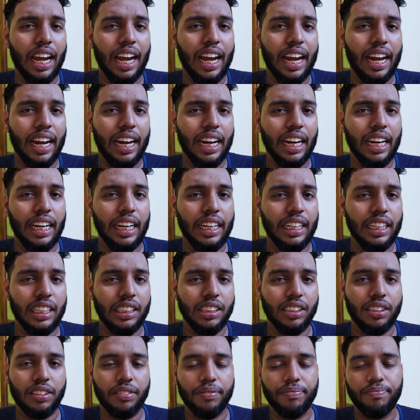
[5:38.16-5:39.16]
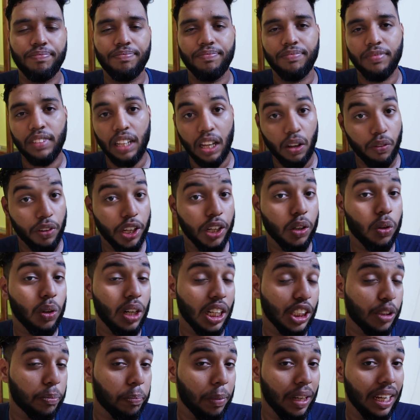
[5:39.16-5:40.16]
and it is a very good
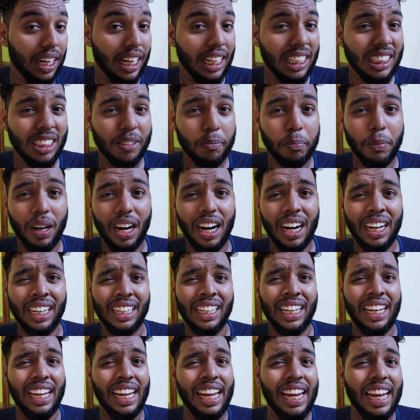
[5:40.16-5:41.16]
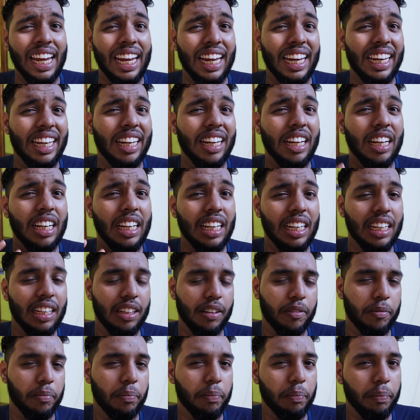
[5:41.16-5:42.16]
experience but it uh,